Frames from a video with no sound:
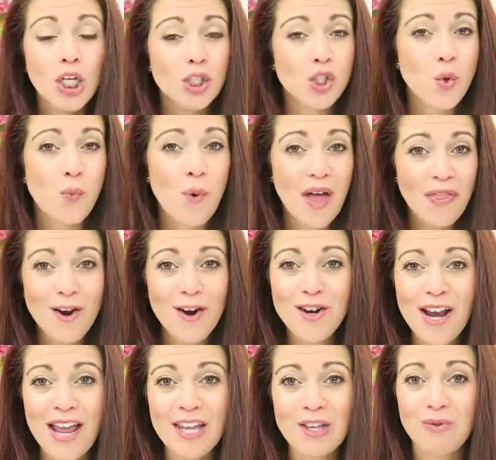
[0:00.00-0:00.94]
So whether
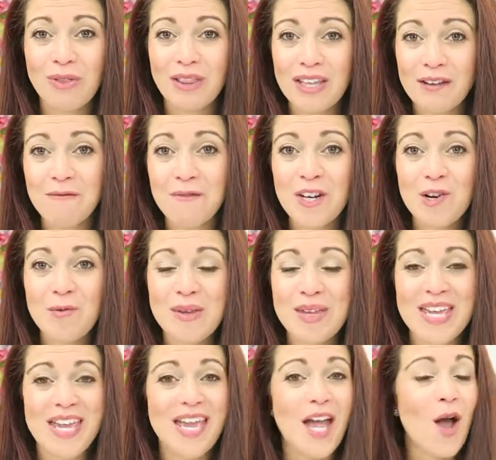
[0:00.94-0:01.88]
or not you live near
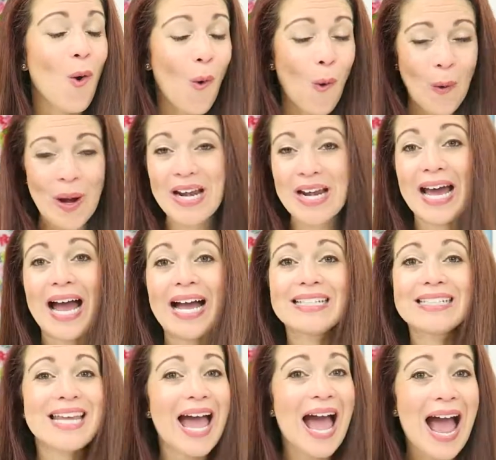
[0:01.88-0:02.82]
me or
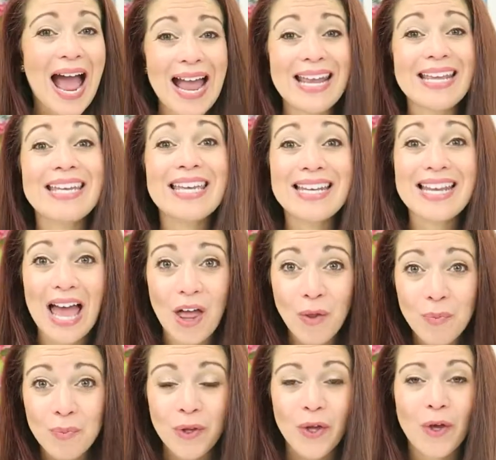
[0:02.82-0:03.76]
not, I can
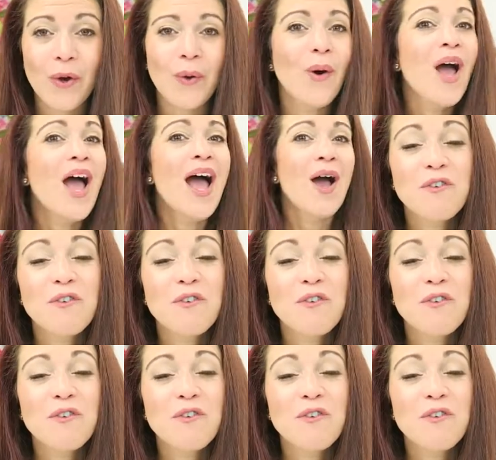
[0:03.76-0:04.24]
help you.